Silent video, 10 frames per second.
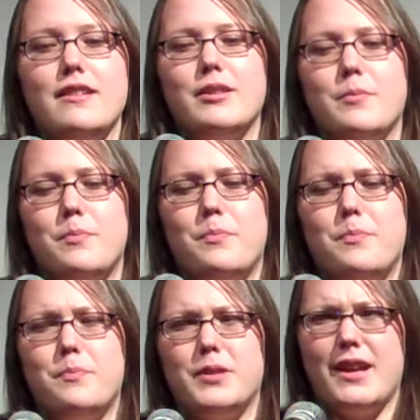the
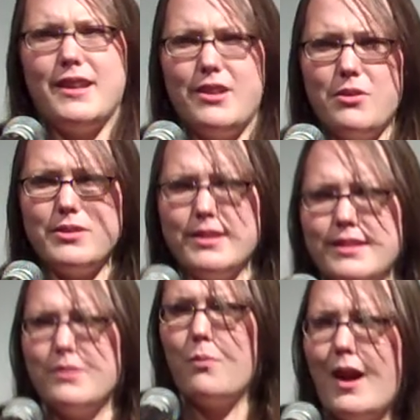bloody
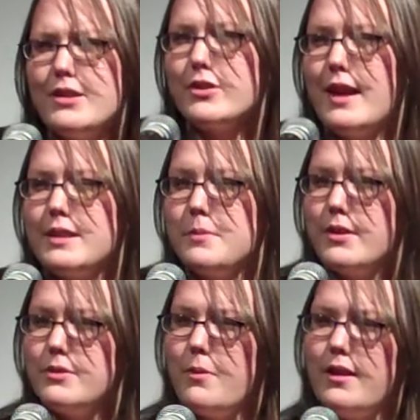noses and wisecracks
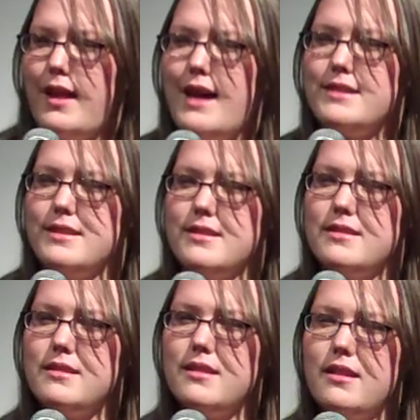because of our glasses.